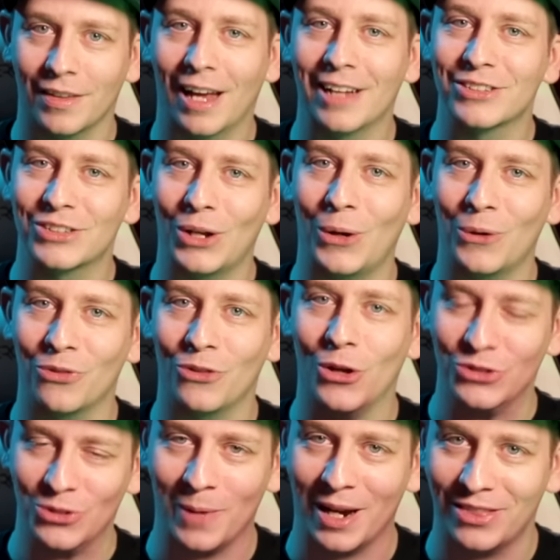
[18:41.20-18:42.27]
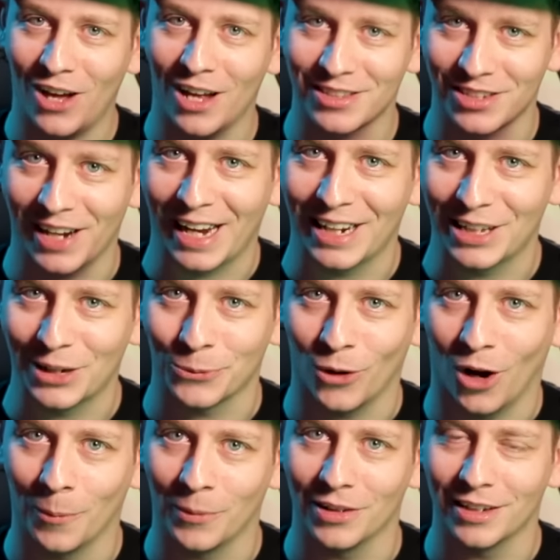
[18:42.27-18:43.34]
And so, those are my thoughts on Alien
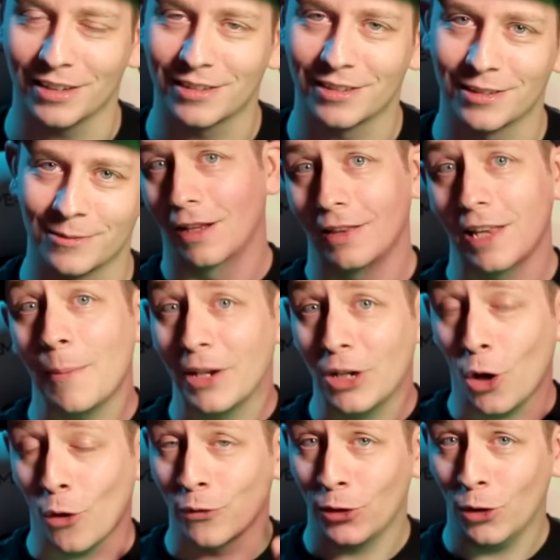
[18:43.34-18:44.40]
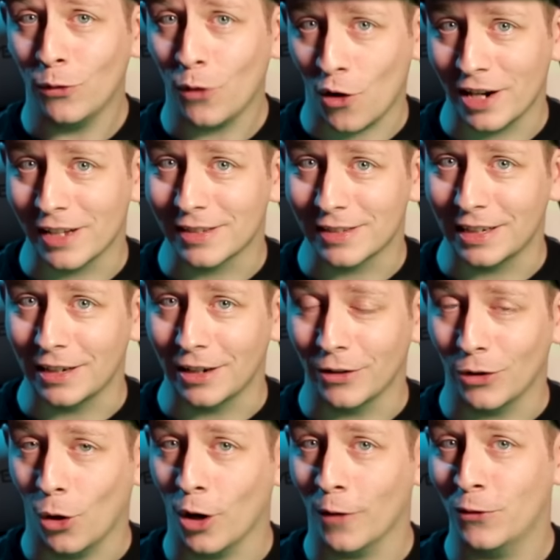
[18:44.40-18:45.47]
Romulus. Let me know if you've already seen
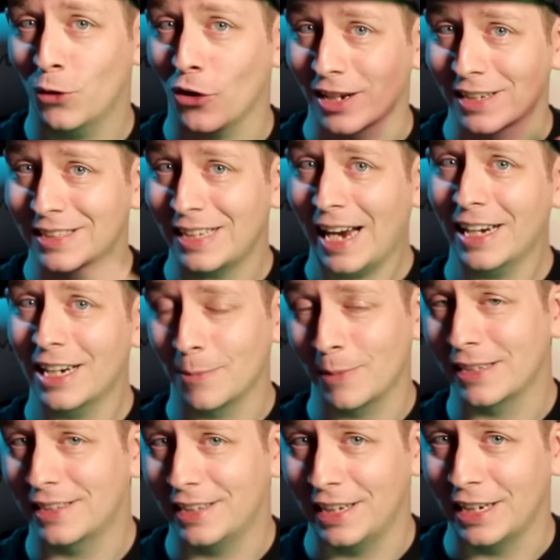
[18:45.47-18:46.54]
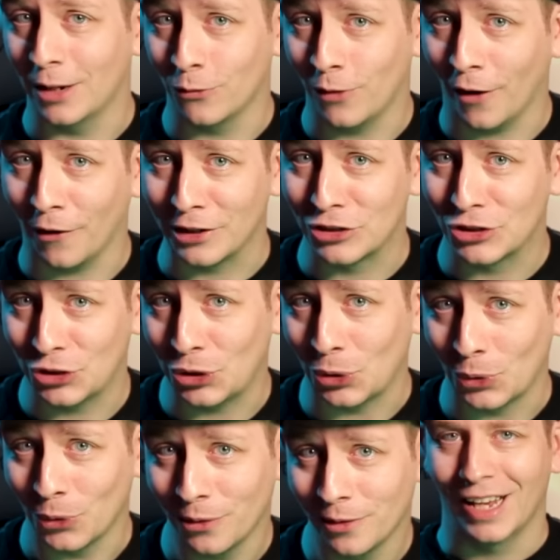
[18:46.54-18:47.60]
it, or if you're excited to be seeing it very
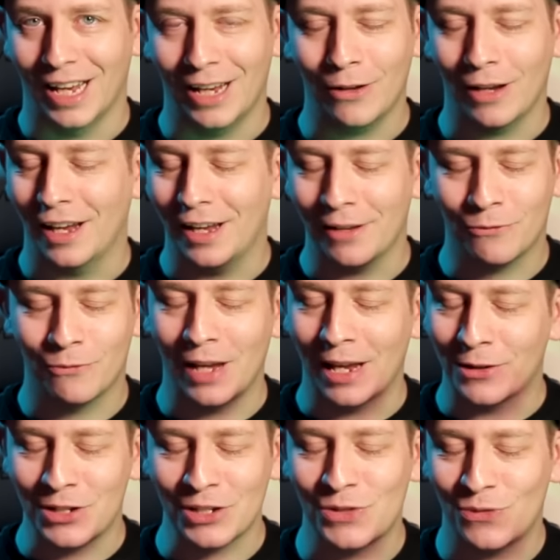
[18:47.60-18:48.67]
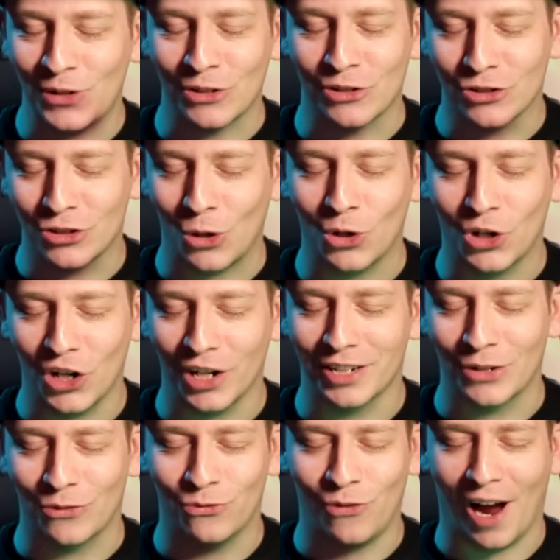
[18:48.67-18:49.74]
soon. It just feels so good
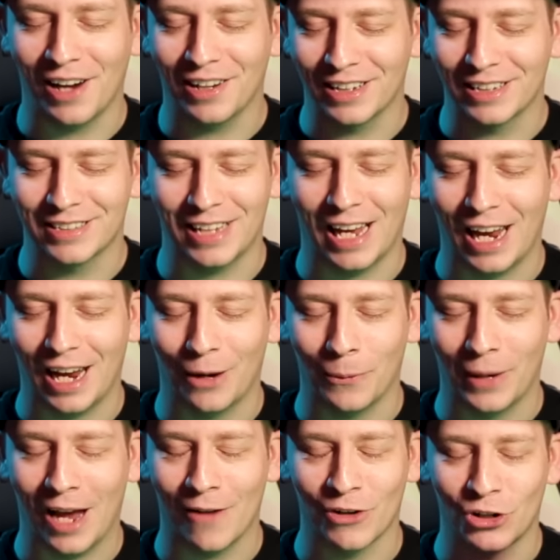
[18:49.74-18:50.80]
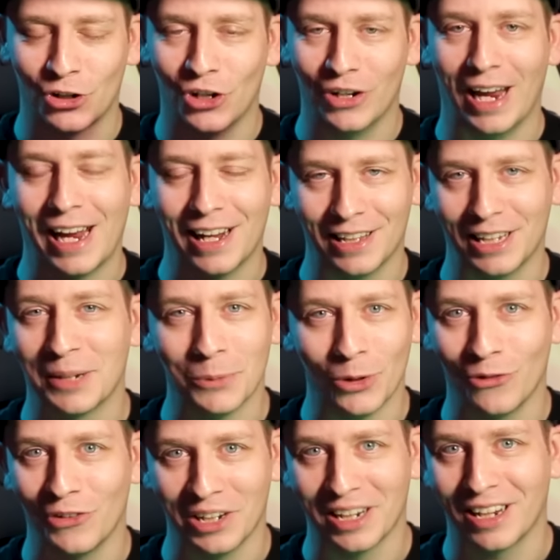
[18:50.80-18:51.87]
to finally say we have a good Alien
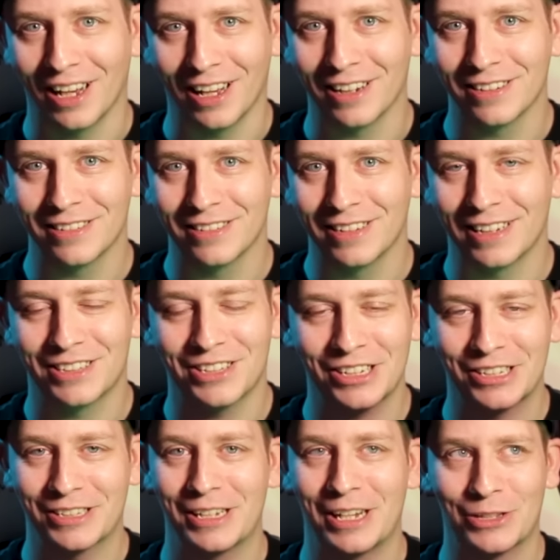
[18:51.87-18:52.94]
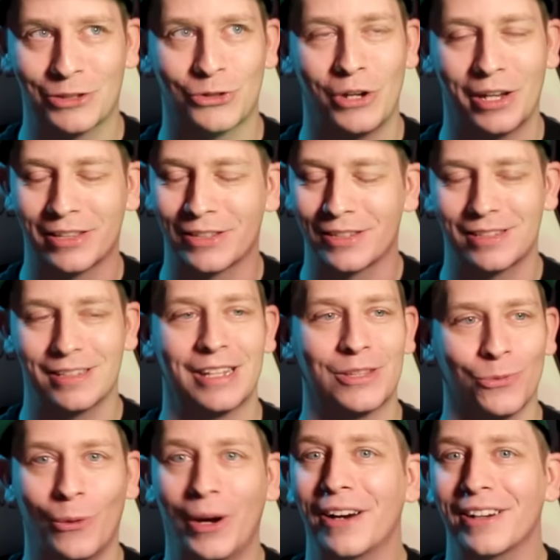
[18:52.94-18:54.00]
movie again. It's
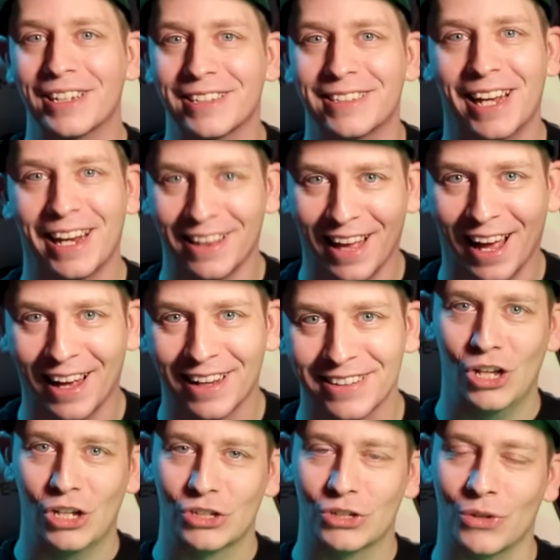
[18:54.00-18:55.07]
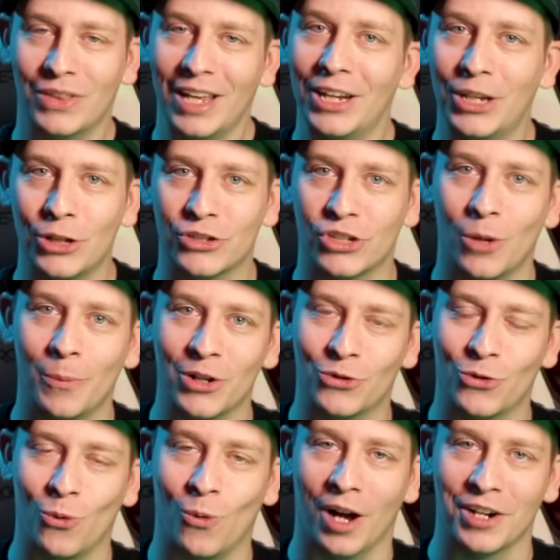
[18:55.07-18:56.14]
weird to say that. So thank you so much
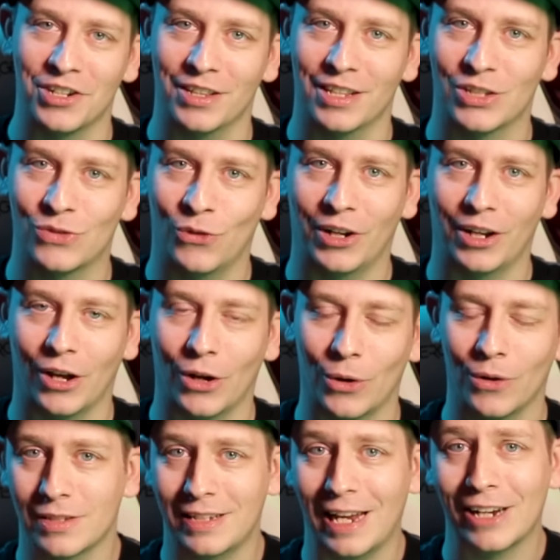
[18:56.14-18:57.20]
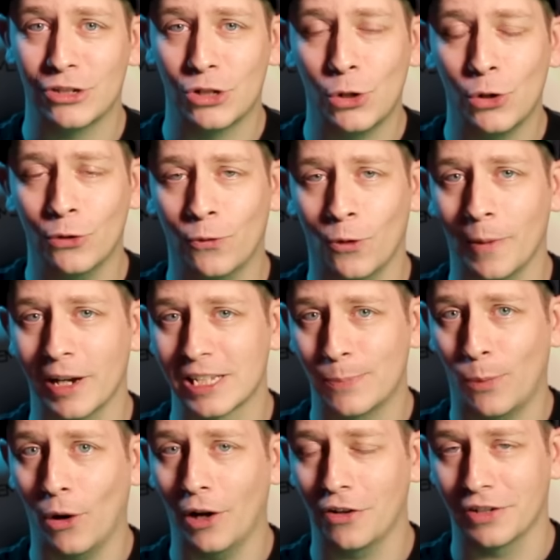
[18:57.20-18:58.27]
for watching this video. Stay tuned for my
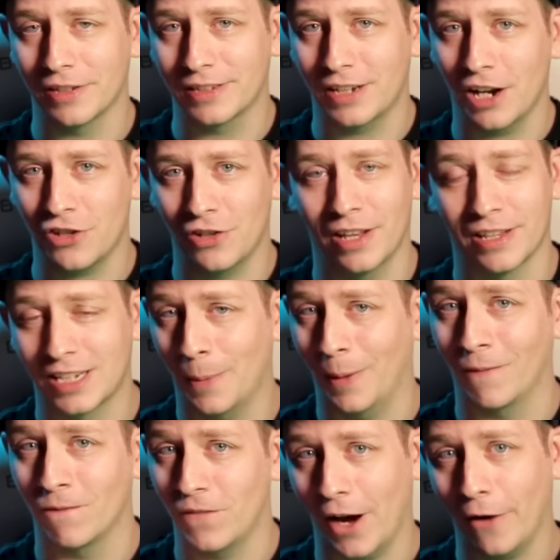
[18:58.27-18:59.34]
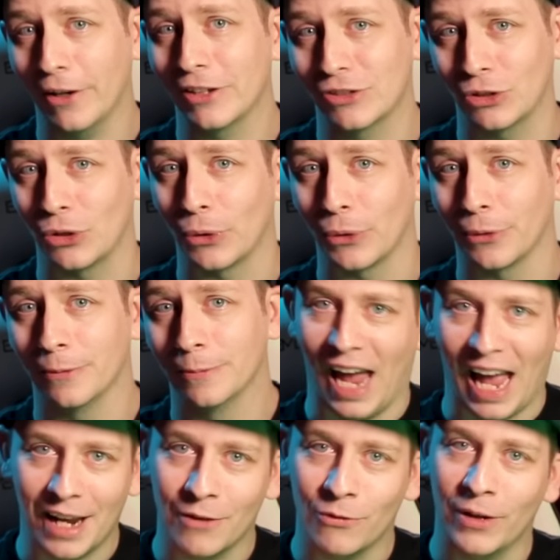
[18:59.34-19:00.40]
spoiler discussion that's coming very soon,
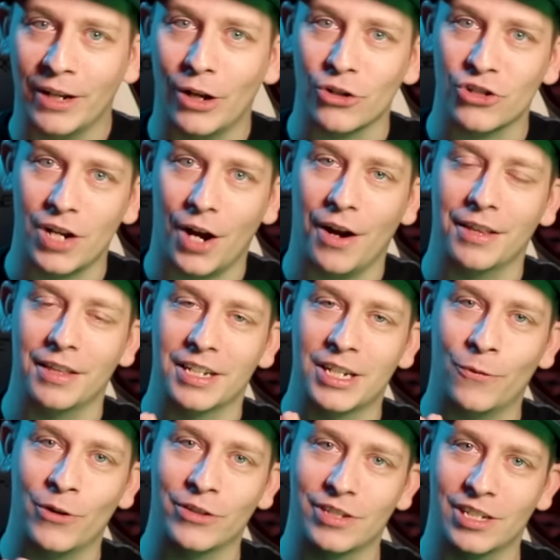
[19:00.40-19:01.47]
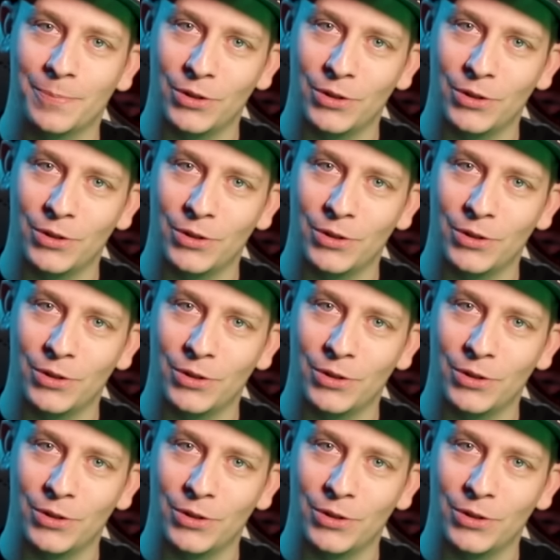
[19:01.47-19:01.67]
and a video sharing the differences